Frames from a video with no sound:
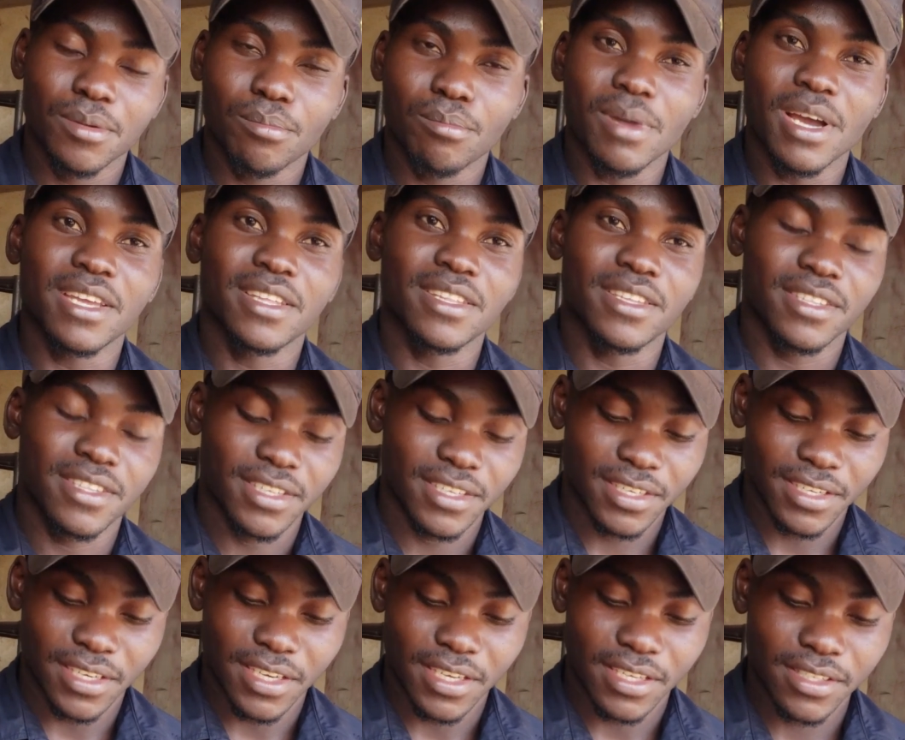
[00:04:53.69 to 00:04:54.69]
by the
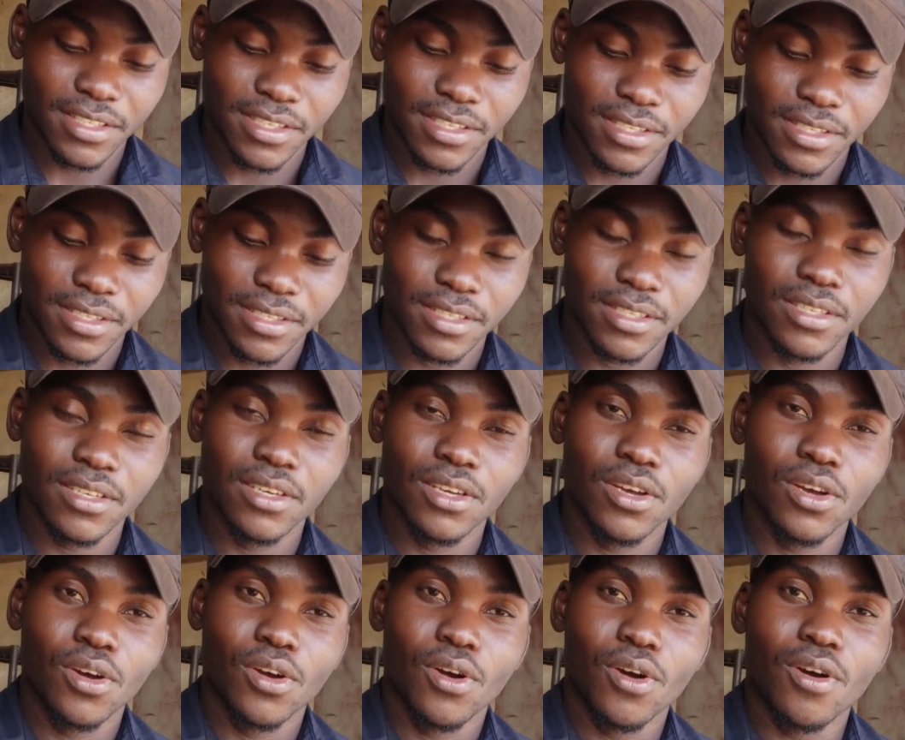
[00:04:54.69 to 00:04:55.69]
thickness
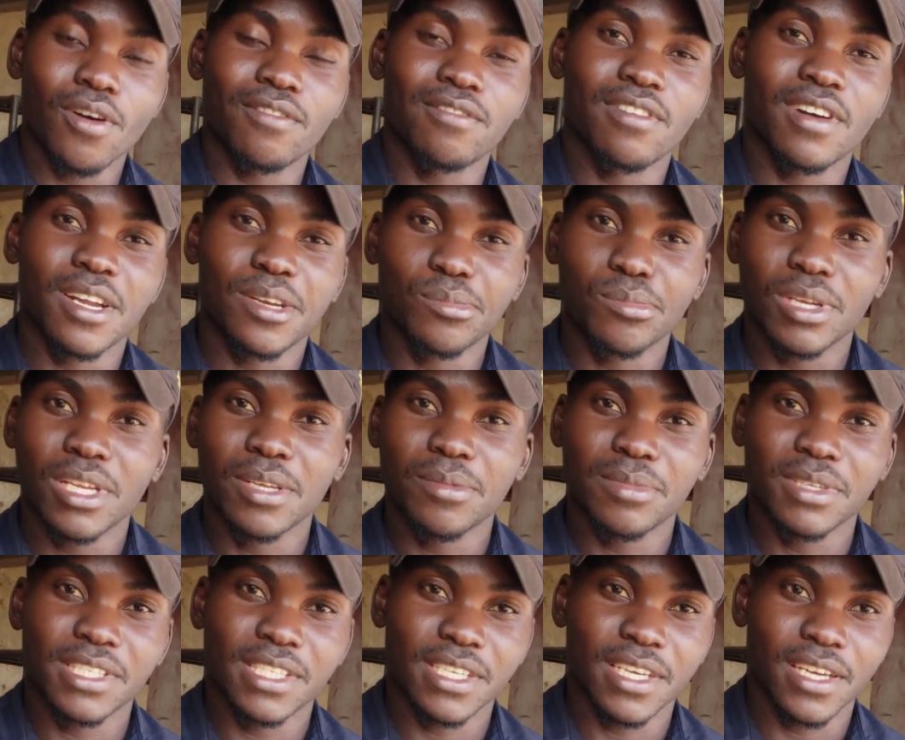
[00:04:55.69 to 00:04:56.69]
of one
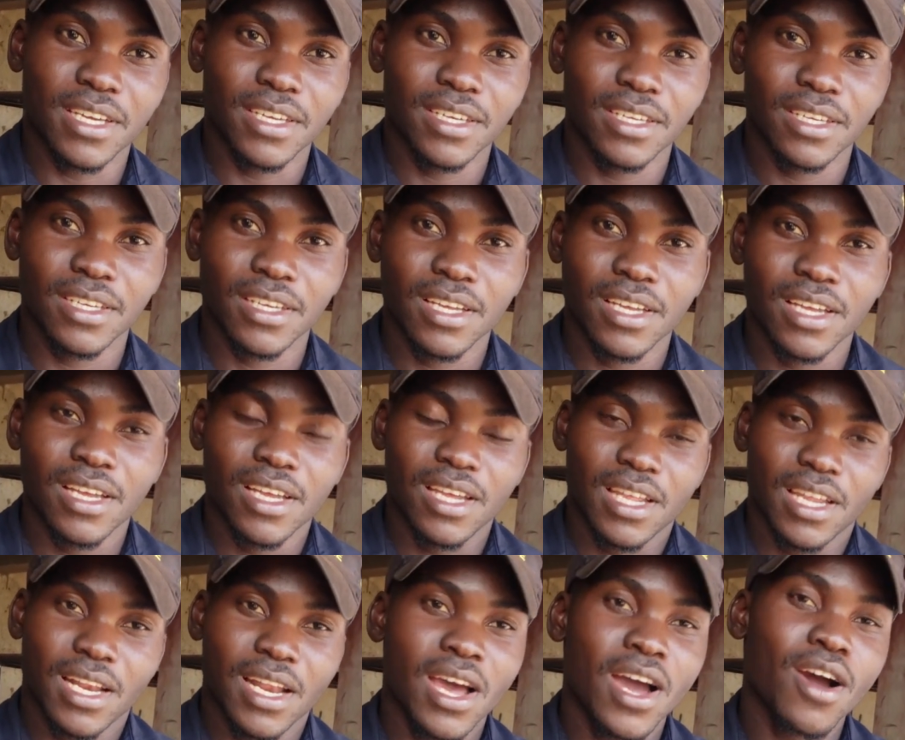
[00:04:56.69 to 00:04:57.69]
millimeter
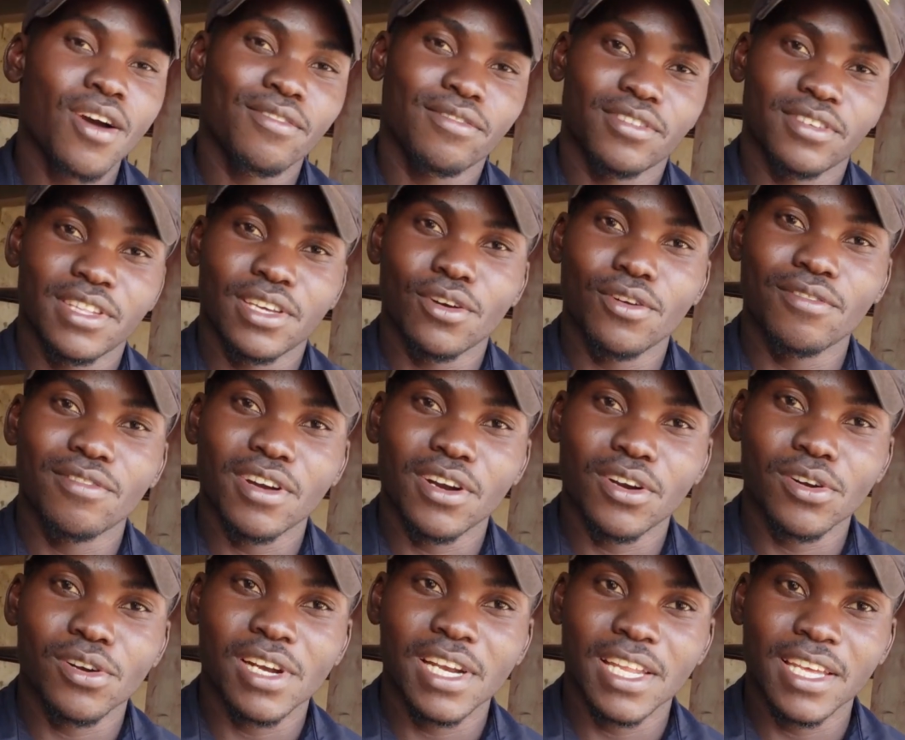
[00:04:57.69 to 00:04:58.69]
now for the
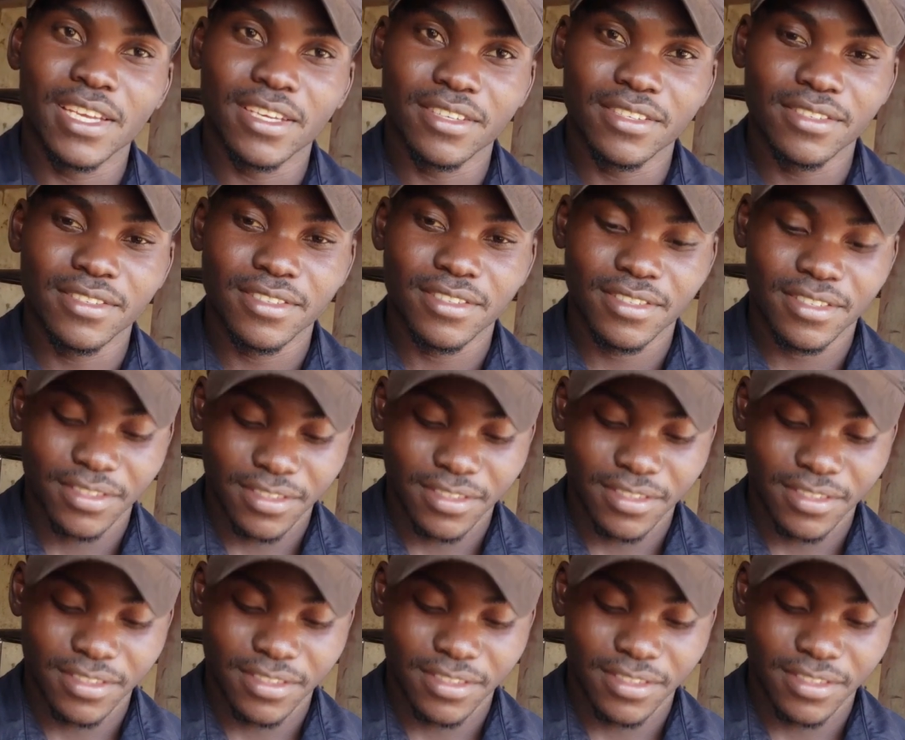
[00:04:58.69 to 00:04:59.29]
overall length